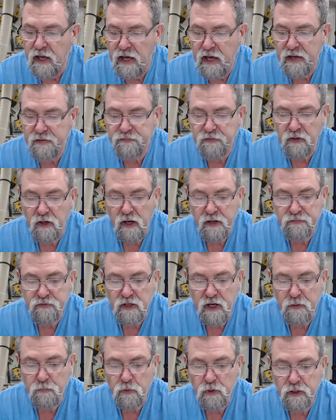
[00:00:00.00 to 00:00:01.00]
Half a
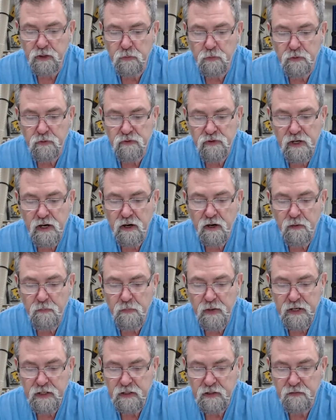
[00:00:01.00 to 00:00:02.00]
lifetime working with Jarrah
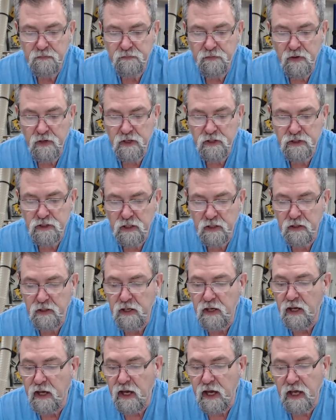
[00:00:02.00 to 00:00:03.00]
making furniture,
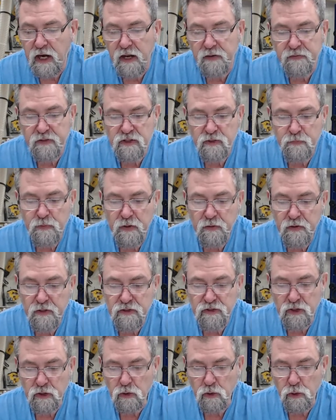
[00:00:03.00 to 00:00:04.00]
and I've
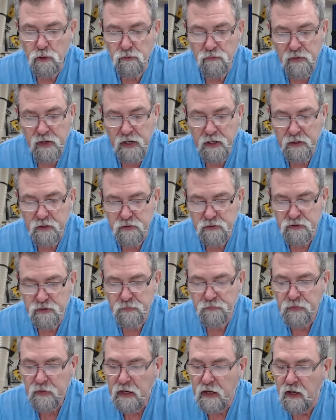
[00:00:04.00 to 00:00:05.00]
experienced the glue
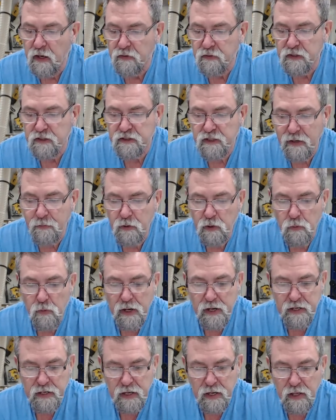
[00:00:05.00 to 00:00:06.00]
failures. The
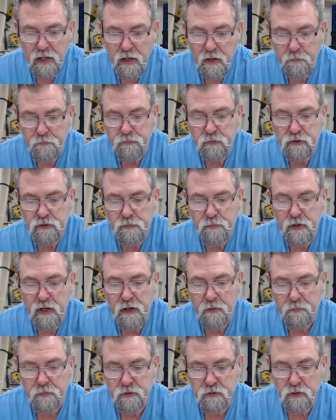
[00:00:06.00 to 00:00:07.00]
WA CALM
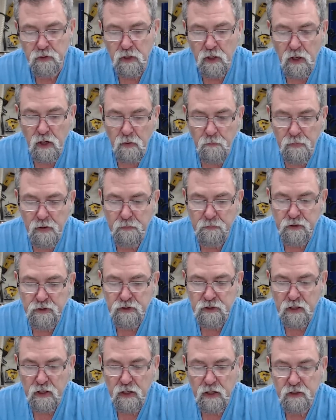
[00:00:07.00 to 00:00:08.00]
department
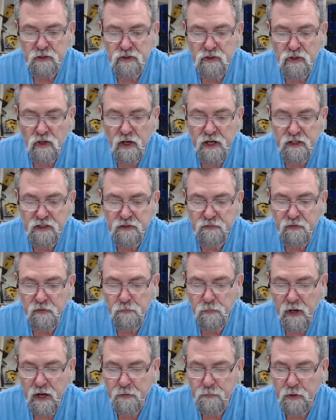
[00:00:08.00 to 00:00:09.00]
published a
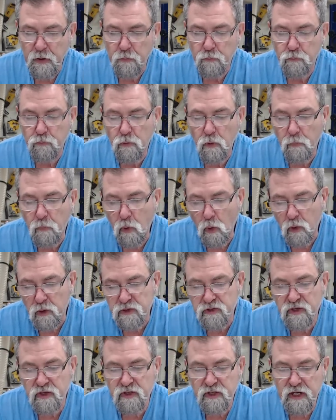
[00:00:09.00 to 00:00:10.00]
scientific paper
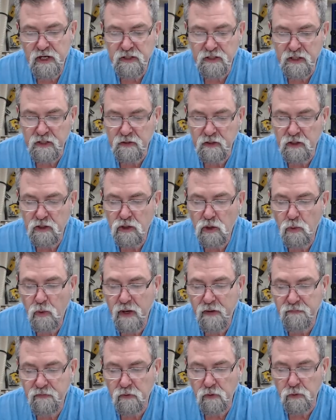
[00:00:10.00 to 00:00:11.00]
report suggesting the
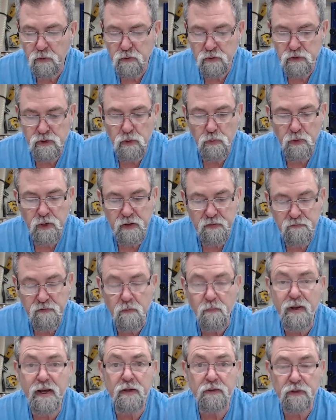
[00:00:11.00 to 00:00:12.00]
UF glues, urea
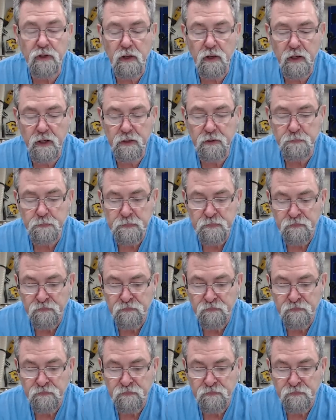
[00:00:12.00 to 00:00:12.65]
formaldehyde,